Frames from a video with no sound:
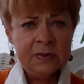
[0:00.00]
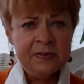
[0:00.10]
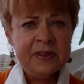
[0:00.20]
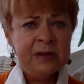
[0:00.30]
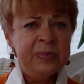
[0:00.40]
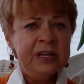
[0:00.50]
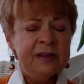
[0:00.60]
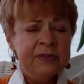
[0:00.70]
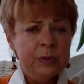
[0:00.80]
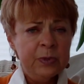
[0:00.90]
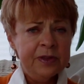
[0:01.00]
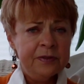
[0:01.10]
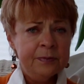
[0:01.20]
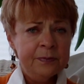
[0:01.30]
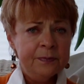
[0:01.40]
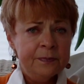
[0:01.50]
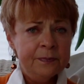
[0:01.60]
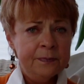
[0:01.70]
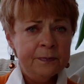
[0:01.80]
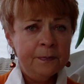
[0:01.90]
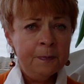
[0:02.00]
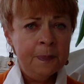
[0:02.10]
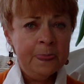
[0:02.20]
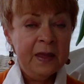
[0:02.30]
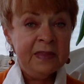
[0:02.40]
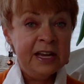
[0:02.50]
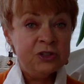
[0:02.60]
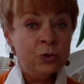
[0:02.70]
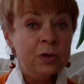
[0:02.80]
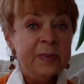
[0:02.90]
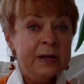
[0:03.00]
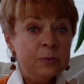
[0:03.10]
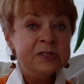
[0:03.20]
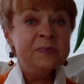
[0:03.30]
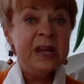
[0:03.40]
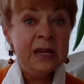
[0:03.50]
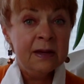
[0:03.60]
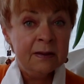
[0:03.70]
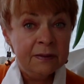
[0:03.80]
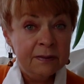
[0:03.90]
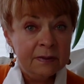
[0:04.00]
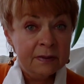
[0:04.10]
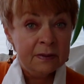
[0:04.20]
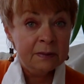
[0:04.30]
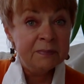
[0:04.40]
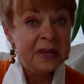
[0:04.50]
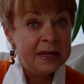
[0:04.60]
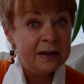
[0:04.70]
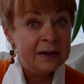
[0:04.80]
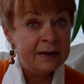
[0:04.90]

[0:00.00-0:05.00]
that they'd been living with. And that torment was me. Me.